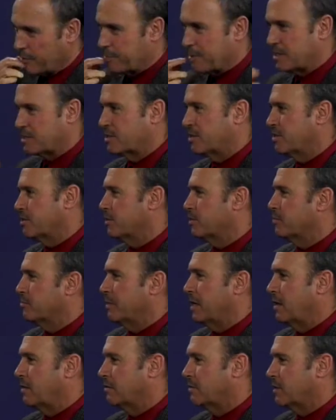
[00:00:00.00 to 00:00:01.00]
business is
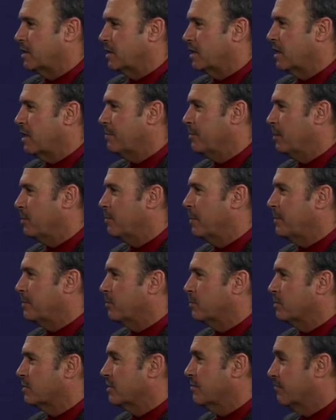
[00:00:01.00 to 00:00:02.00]
about keeping
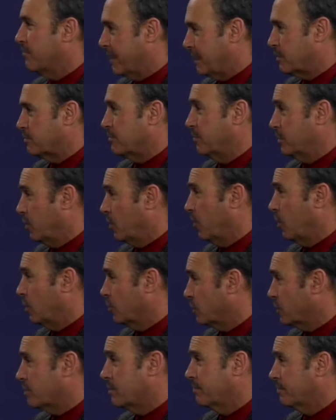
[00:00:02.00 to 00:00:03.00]
people's investment. You know,
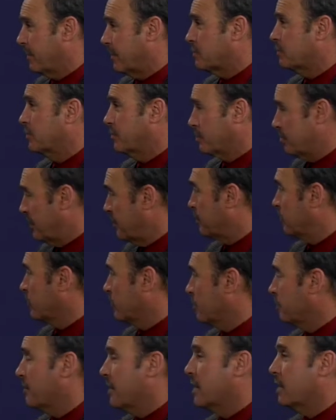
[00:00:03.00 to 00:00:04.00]
largest investment people
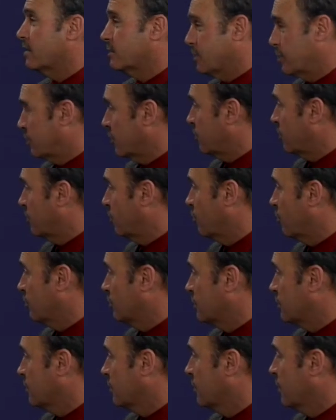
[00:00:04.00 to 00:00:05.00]
are going to make is in their
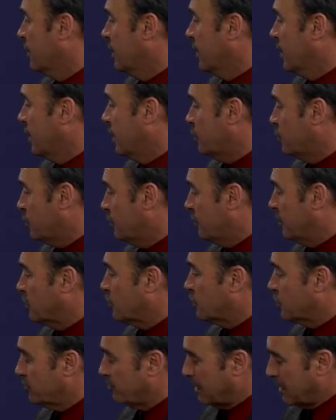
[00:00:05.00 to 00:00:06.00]
homes. And she
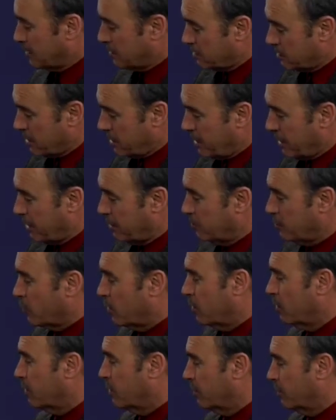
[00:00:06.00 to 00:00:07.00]
mentioned about time.
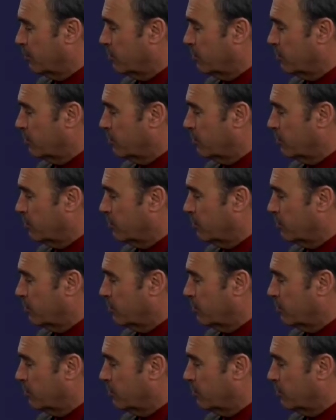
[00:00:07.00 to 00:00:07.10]
Well, if